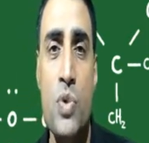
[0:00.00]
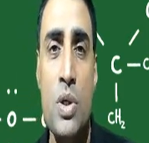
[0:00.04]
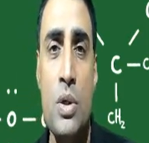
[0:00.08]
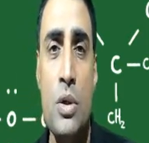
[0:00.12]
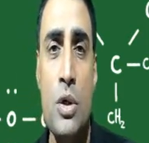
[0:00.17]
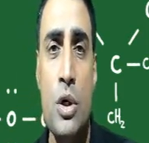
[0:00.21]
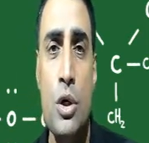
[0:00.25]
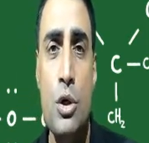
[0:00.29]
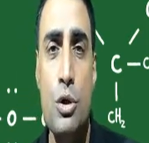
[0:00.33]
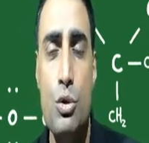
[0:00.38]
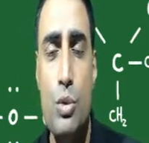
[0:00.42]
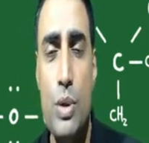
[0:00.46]

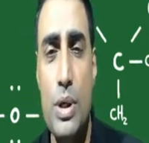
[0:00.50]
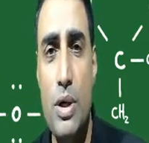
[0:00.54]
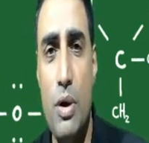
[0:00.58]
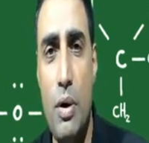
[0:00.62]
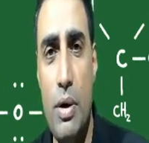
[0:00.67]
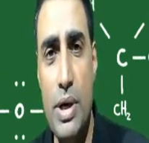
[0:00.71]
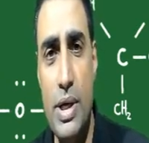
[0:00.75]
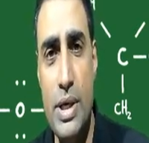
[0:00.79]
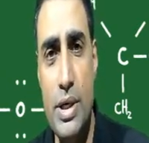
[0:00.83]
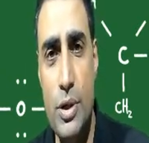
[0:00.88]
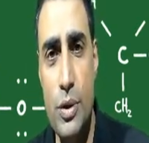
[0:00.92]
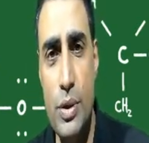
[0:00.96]
So
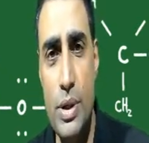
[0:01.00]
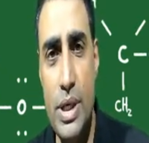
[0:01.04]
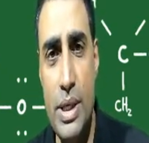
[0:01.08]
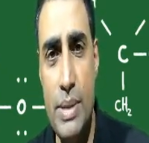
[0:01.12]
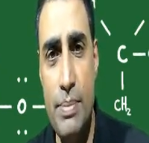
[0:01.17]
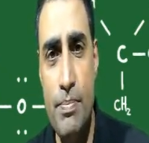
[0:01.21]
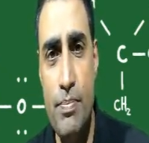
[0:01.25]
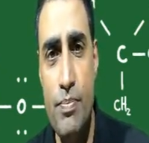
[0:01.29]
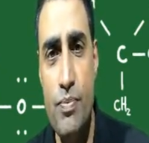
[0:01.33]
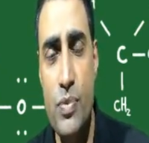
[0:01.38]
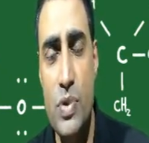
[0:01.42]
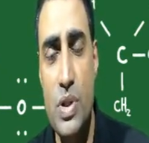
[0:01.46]
according to
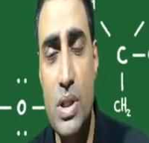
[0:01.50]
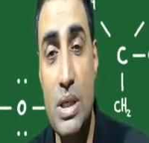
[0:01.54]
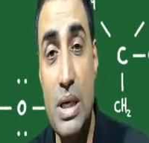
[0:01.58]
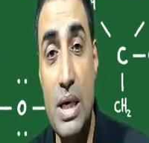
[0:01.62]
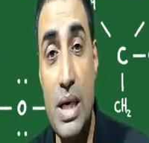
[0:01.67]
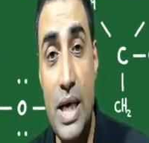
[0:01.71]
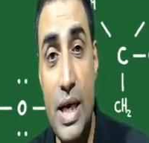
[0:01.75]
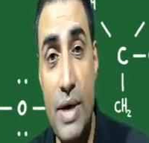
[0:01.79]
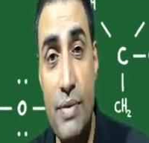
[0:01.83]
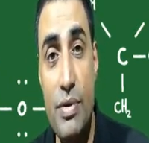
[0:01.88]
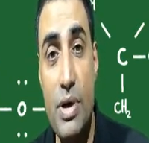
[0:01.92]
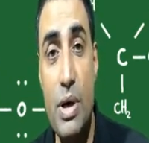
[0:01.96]
him, the
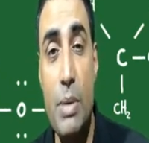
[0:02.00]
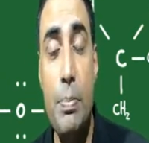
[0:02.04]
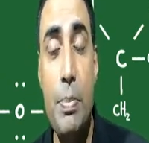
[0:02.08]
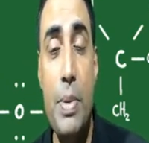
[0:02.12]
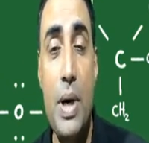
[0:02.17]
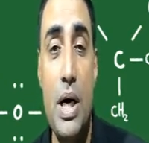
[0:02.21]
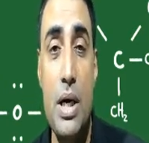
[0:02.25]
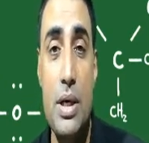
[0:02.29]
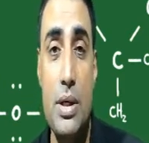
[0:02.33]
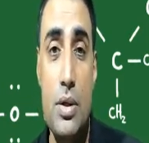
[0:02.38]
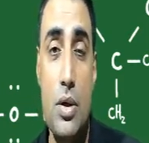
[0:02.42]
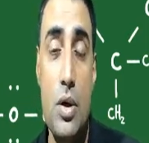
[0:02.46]
heavier
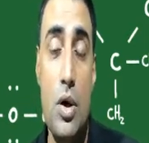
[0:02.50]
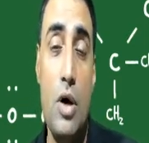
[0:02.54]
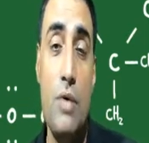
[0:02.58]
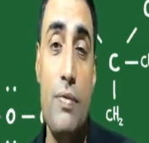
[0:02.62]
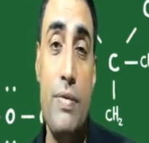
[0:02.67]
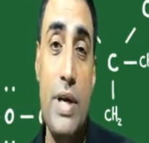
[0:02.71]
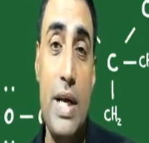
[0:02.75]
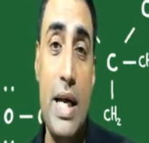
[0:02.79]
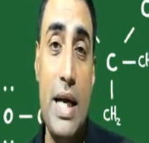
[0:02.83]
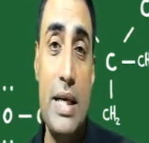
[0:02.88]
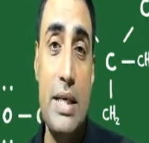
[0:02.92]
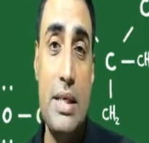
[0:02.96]
part of an
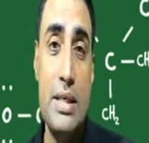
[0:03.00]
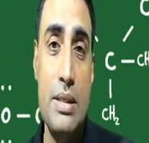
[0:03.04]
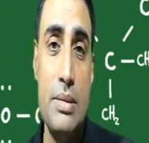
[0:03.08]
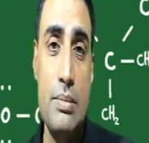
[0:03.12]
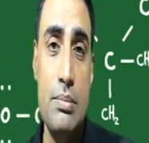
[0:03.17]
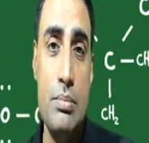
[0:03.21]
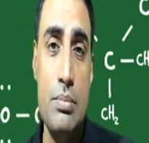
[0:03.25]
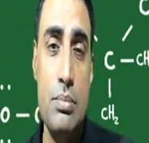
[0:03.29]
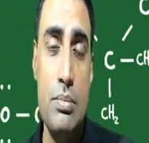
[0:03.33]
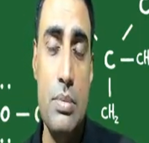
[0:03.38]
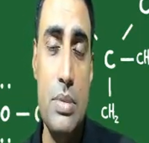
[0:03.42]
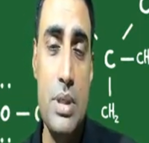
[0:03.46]

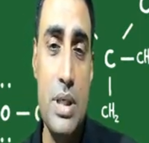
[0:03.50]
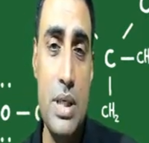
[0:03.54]
atom is